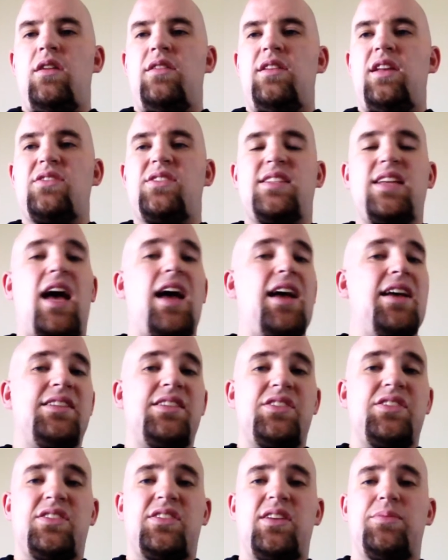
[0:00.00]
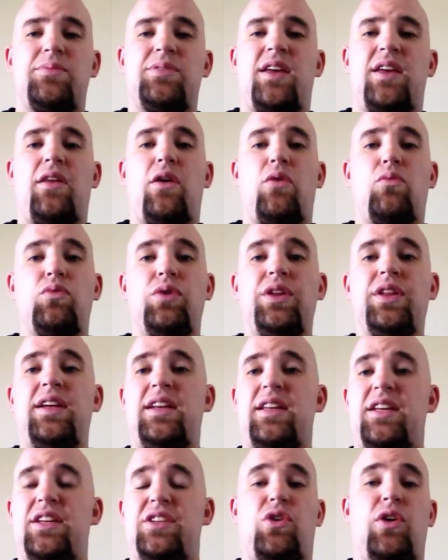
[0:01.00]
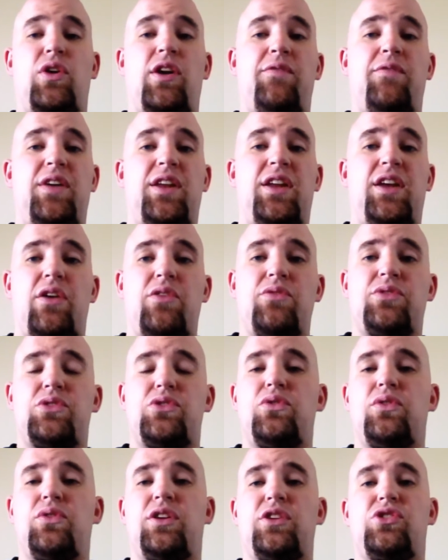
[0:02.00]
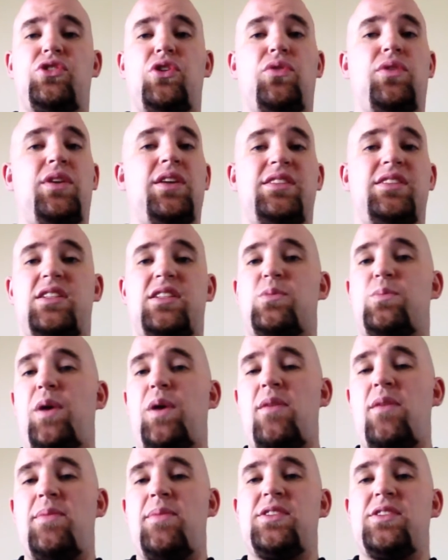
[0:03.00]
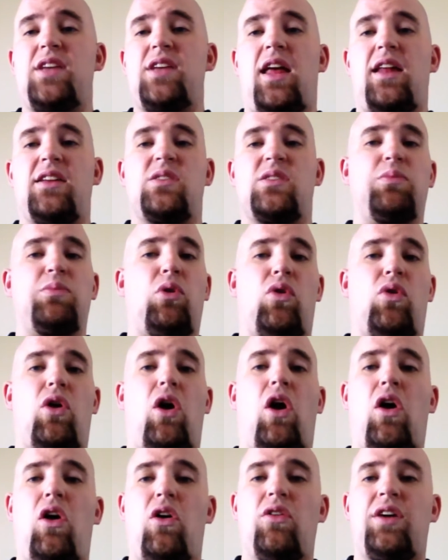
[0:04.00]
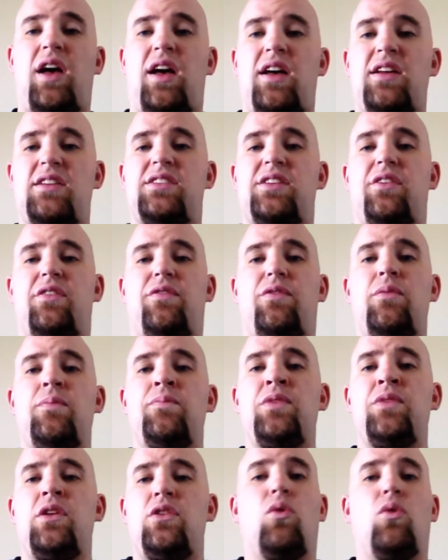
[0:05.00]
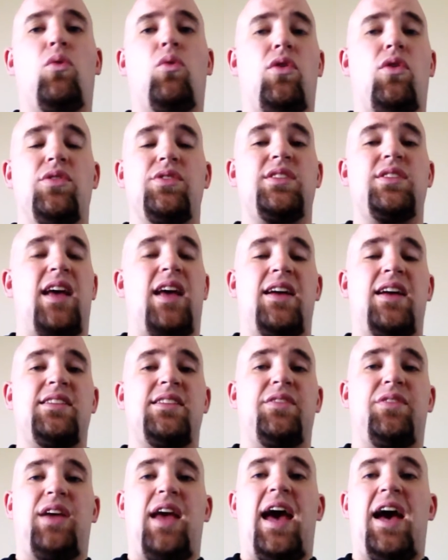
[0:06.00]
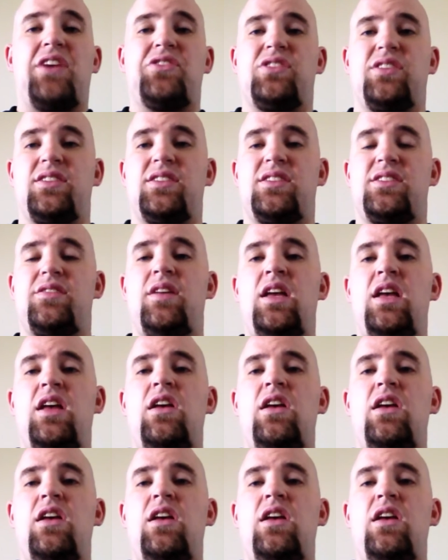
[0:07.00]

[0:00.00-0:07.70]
Now science is a subject that really needs great videos. You can show kids experiments and explore all kinds of the world's scientific actions.